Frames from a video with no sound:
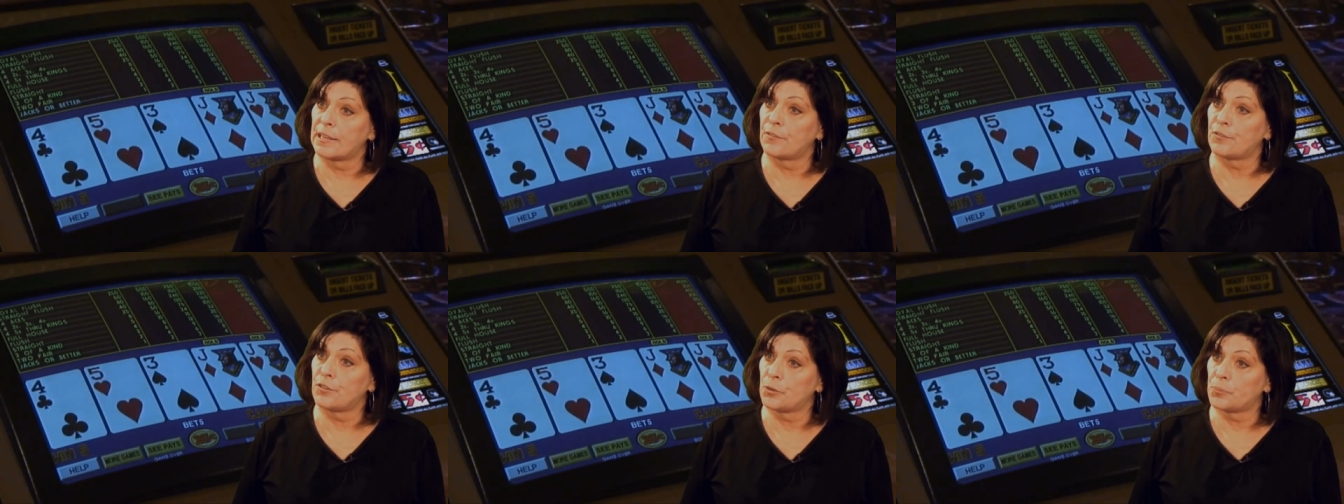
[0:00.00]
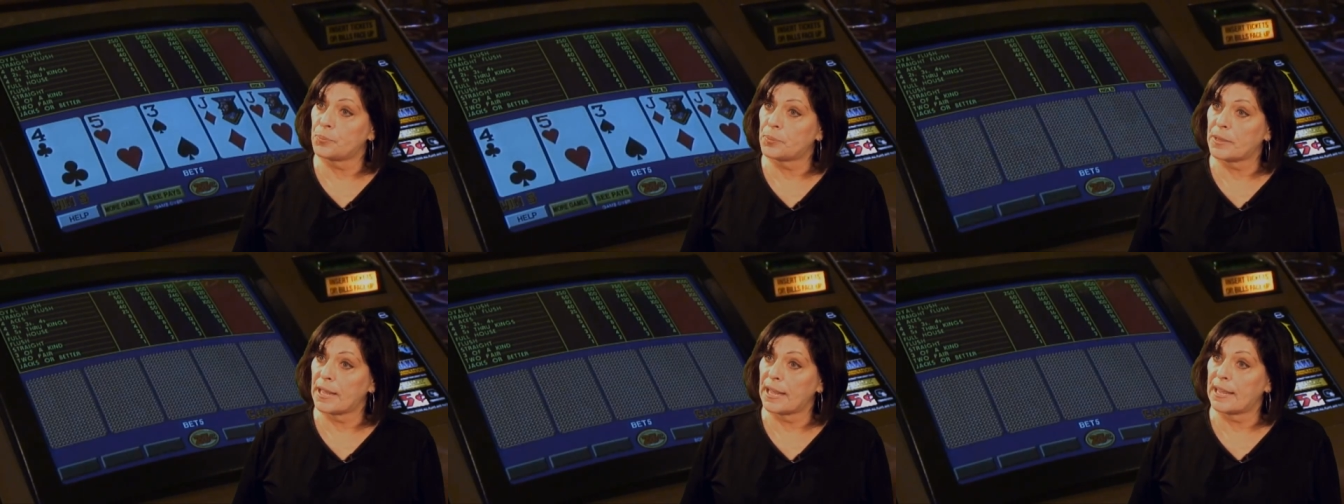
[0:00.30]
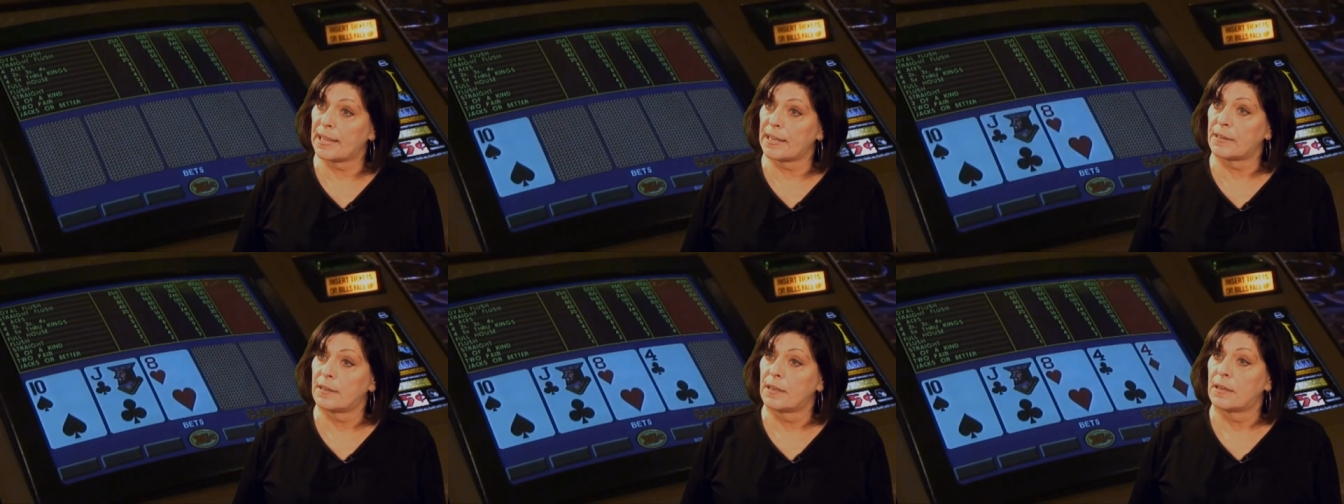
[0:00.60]
if you're
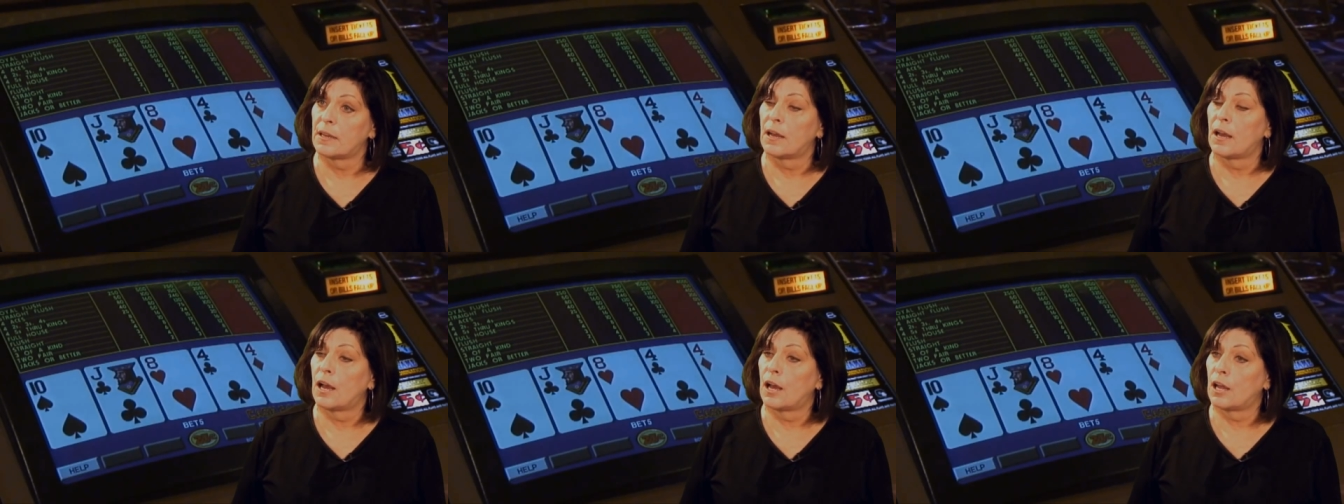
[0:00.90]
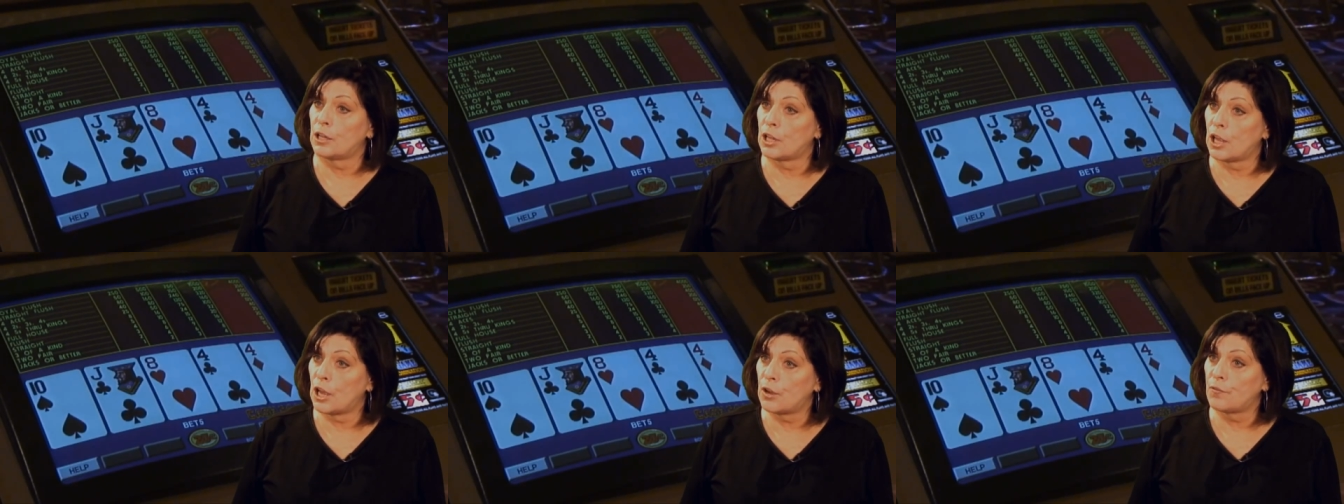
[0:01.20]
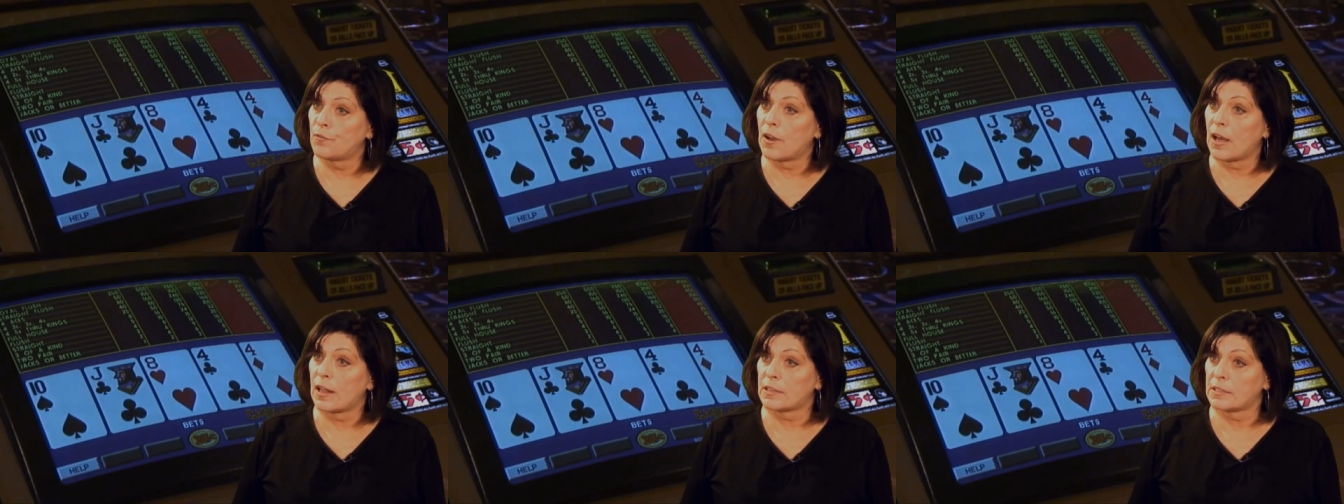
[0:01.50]
playing a
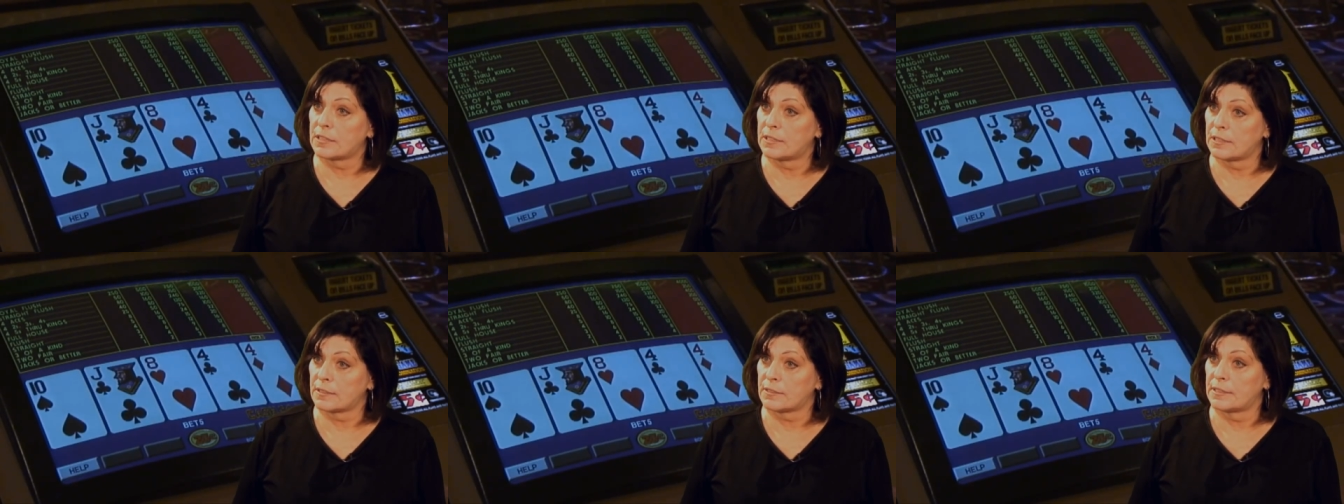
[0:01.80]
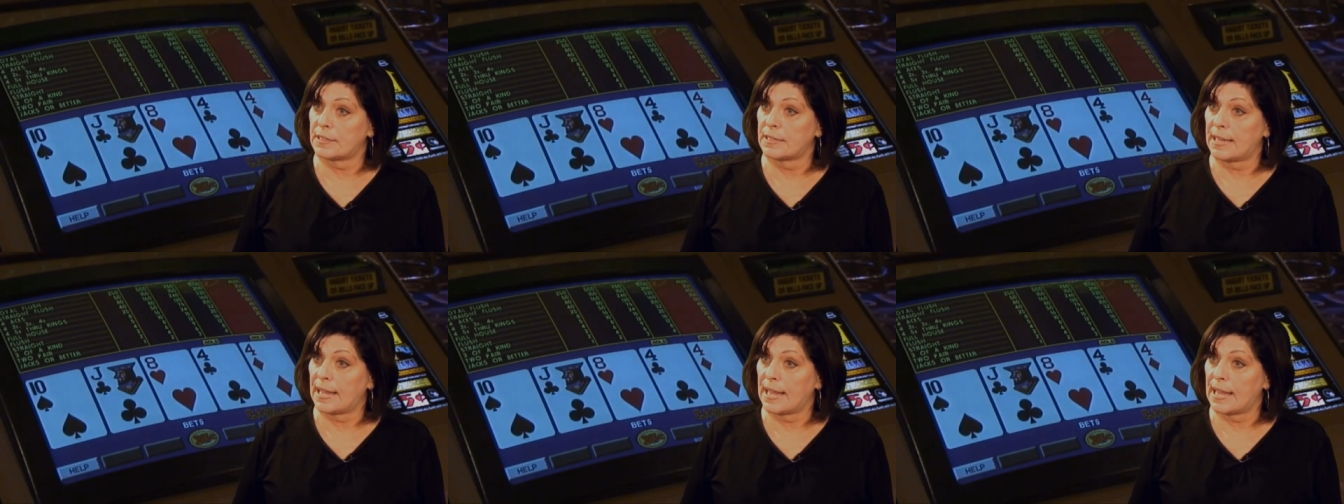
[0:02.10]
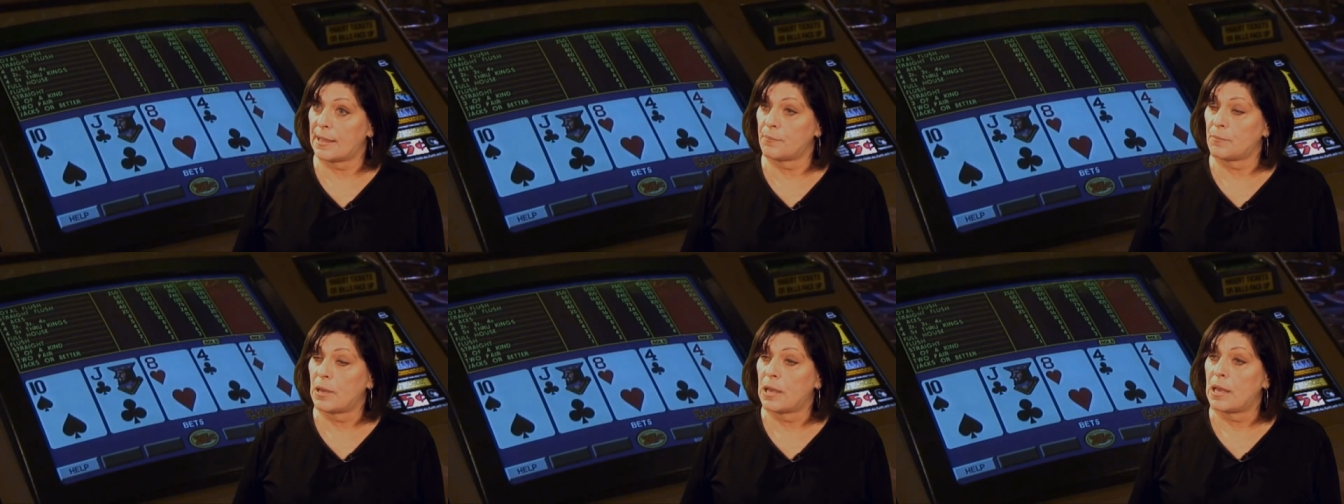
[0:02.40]
low volatility
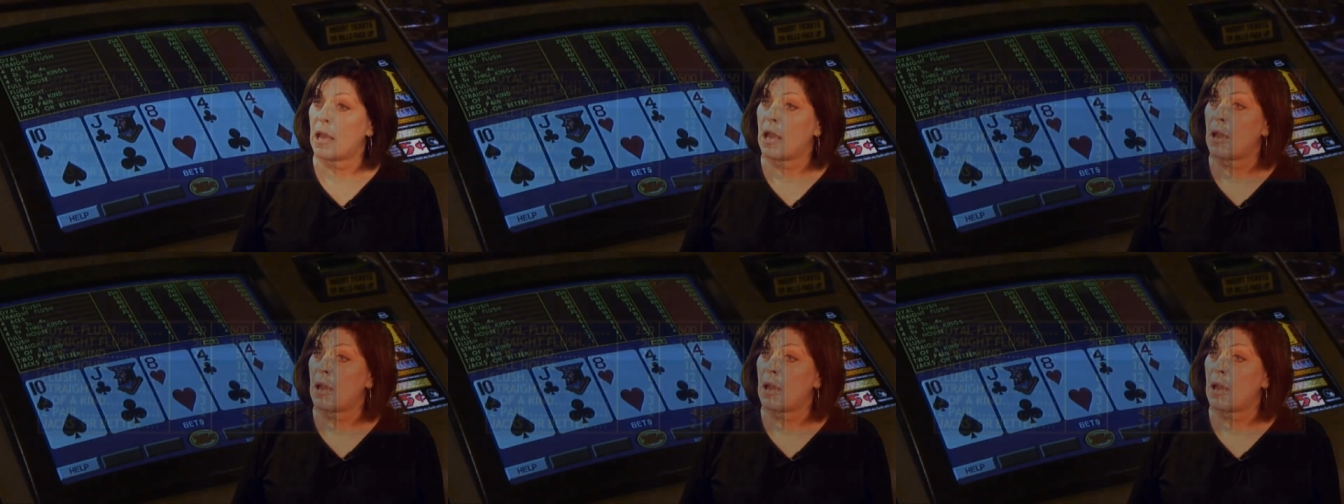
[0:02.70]
game,